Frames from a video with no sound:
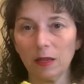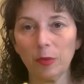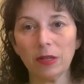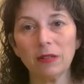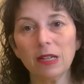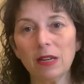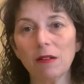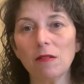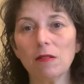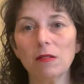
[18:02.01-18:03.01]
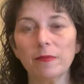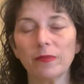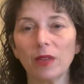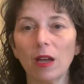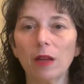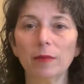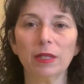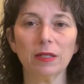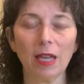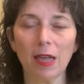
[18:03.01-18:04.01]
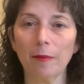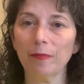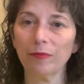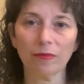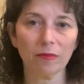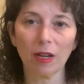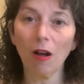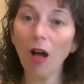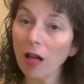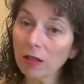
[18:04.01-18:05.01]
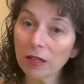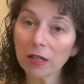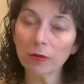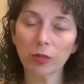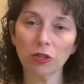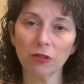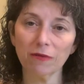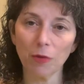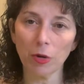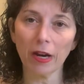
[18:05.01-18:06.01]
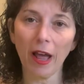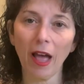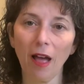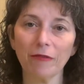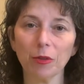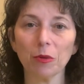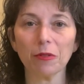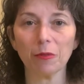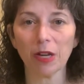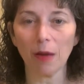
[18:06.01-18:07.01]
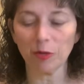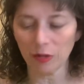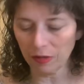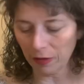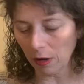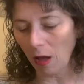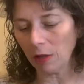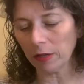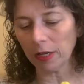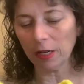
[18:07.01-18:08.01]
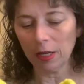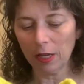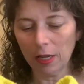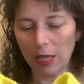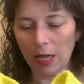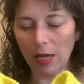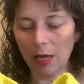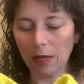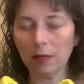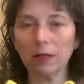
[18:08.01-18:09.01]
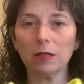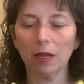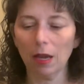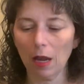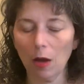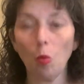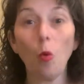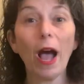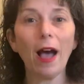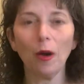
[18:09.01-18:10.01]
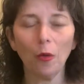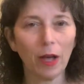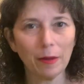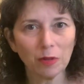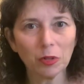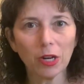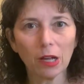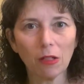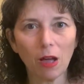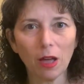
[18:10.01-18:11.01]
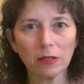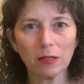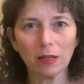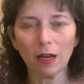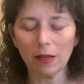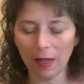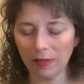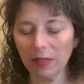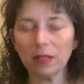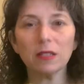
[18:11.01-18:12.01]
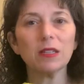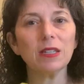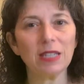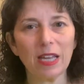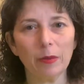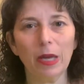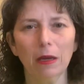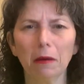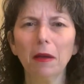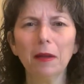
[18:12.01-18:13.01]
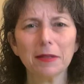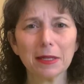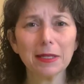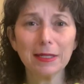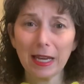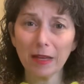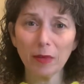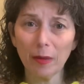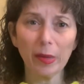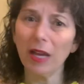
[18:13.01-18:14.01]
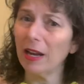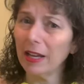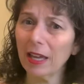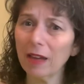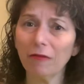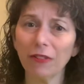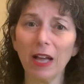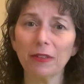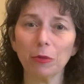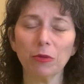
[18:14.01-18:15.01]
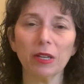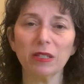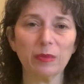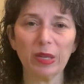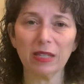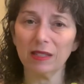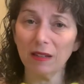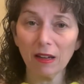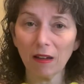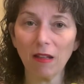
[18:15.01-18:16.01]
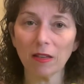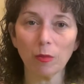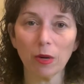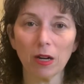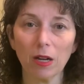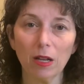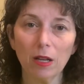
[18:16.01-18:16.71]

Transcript: up in a needle, same collar, which is 4.5. There were 3 options for collar. And wow, I'm learning a lot. And this is gonna take me, it's gonna take me a bit. I can't fly through this because knitting color work